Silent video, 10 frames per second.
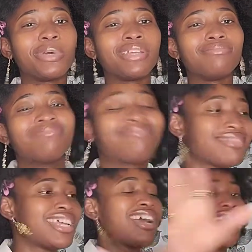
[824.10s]
it.
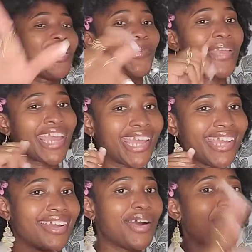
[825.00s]
Okay?
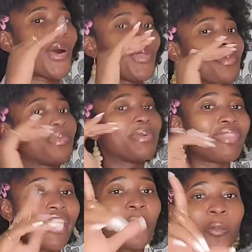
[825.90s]
Other
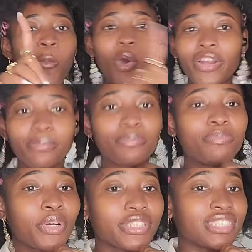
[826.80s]
people, like one
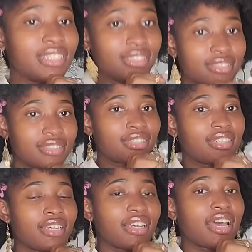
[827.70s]
person.
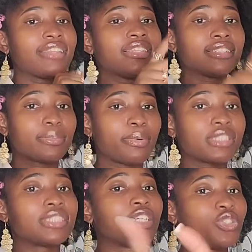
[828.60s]
And this is the
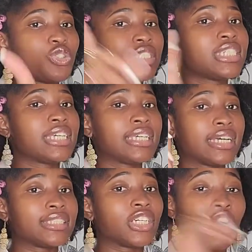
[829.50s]
person that usually
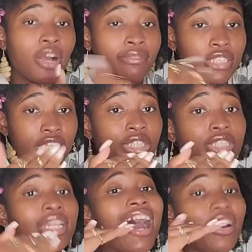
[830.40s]
gets a
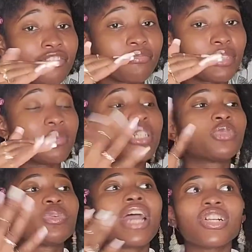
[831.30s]
conversation out of me because
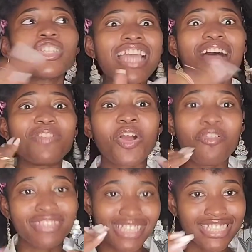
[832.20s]
we actually have a
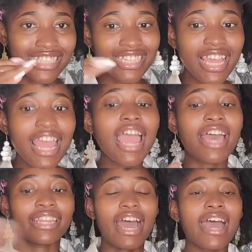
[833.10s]
conversation
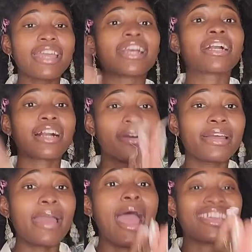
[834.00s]
and I
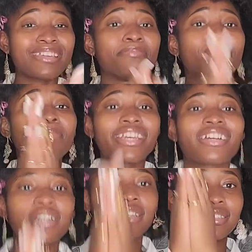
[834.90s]
can
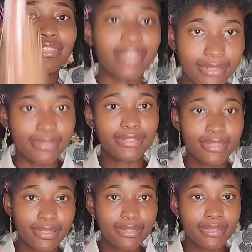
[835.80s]
make consent,
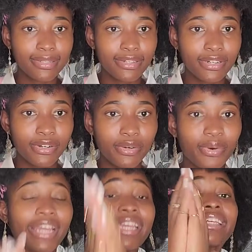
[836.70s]
or
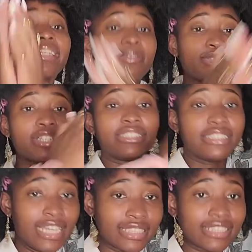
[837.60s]
I can give
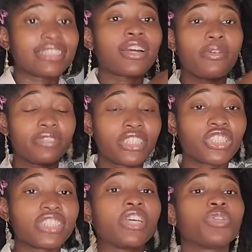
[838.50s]
consent in that
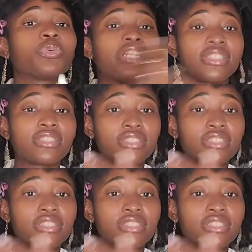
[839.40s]
conversation that you can